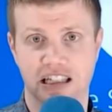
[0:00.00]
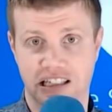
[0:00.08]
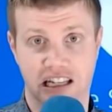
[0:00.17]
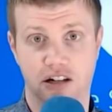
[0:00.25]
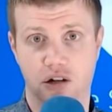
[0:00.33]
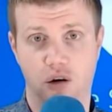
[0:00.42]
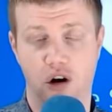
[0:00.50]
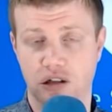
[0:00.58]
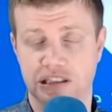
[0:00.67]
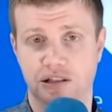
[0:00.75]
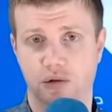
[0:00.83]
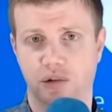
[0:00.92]
Nintendo
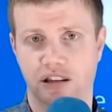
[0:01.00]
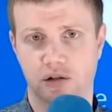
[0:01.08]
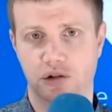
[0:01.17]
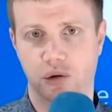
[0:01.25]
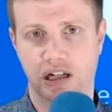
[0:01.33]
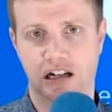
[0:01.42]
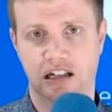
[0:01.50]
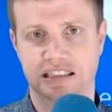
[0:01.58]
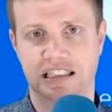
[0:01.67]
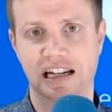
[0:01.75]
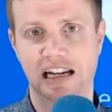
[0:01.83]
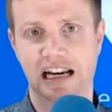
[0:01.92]
also, with their Joy-Cons,